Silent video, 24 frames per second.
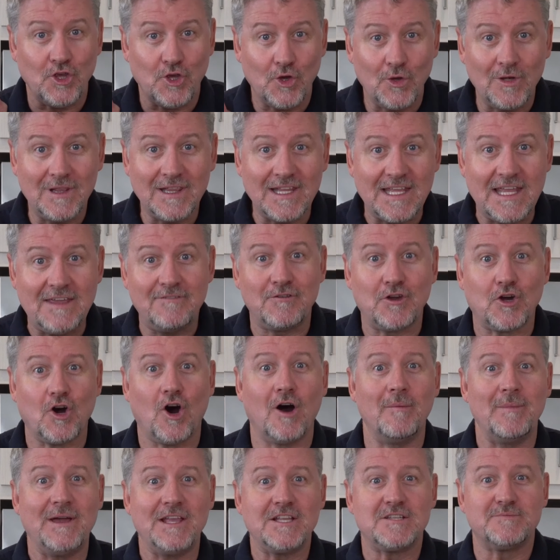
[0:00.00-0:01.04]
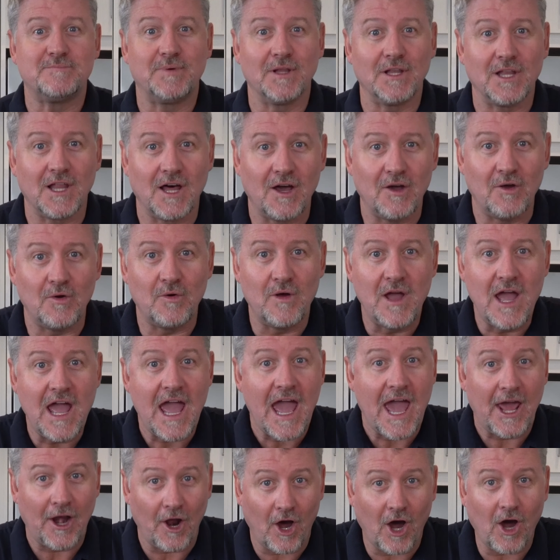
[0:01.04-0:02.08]
you leave comments below
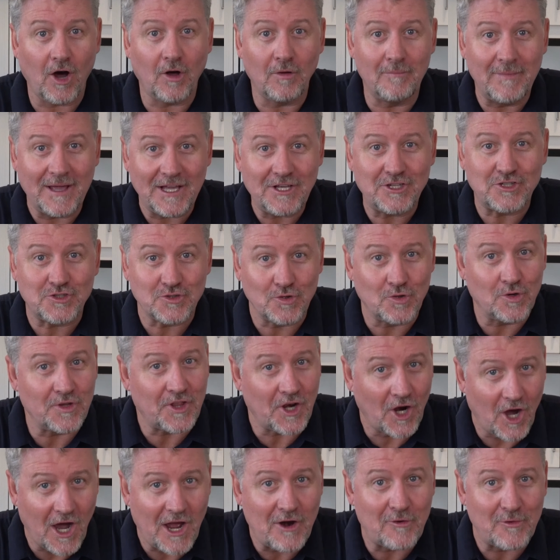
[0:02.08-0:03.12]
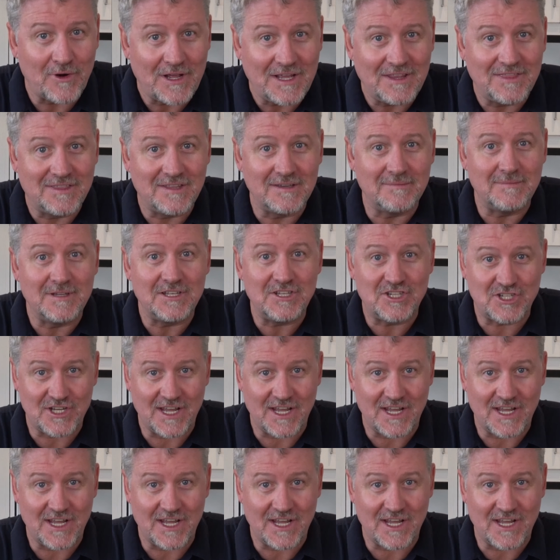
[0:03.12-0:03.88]
and I'll make sure that I read them and